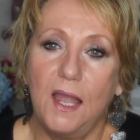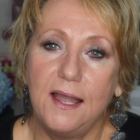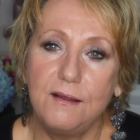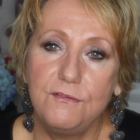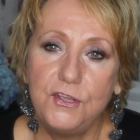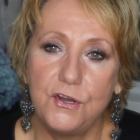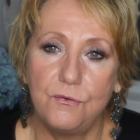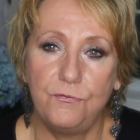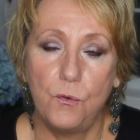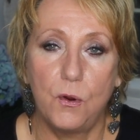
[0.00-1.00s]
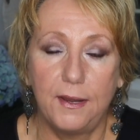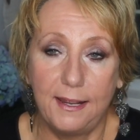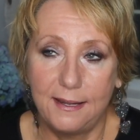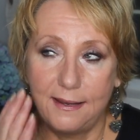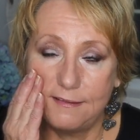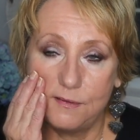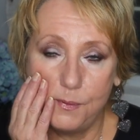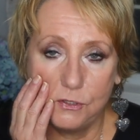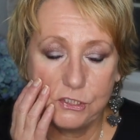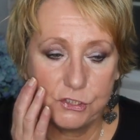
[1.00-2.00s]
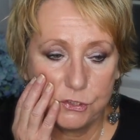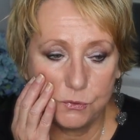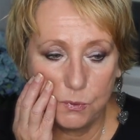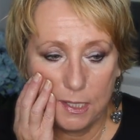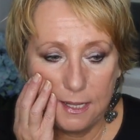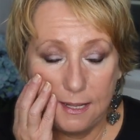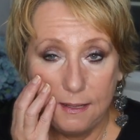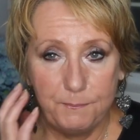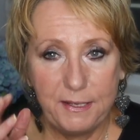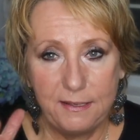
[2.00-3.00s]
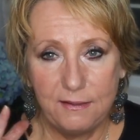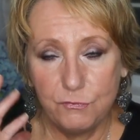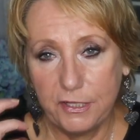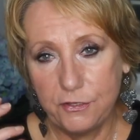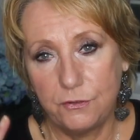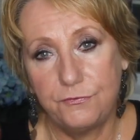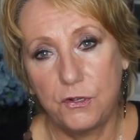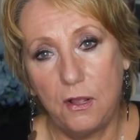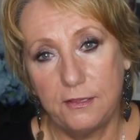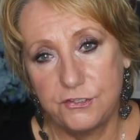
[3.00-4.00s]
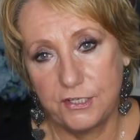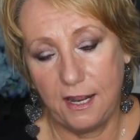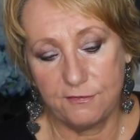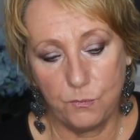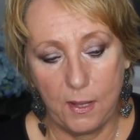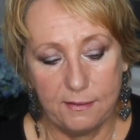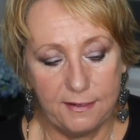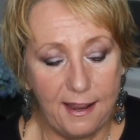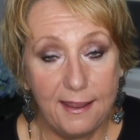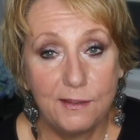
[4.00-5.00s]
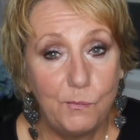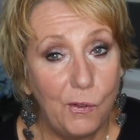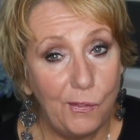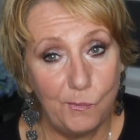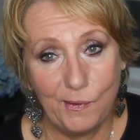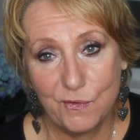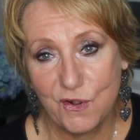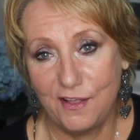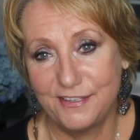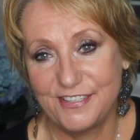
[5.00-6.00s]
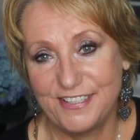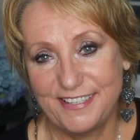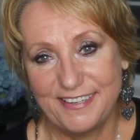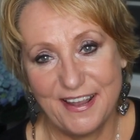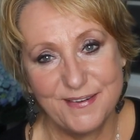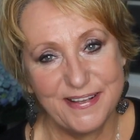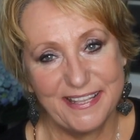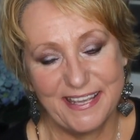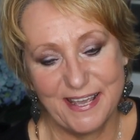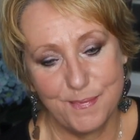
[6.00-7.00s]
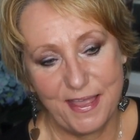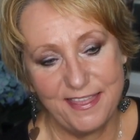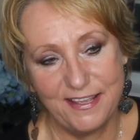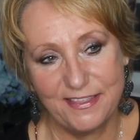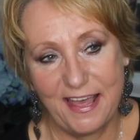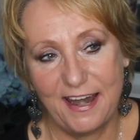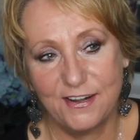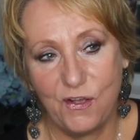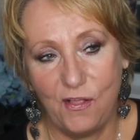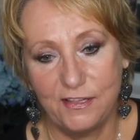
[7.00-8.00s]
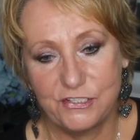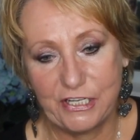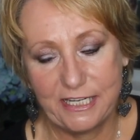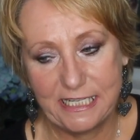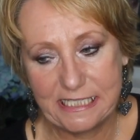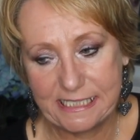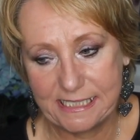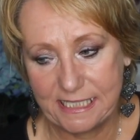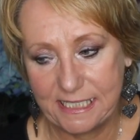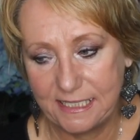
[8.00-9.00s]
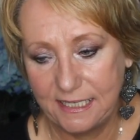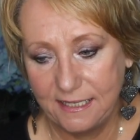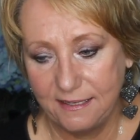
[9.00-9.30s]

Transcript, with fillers: uh, you know, for, and it's supposed to be really good for collagen as well. And I am all about collagen. I really am. I think that collagen is the,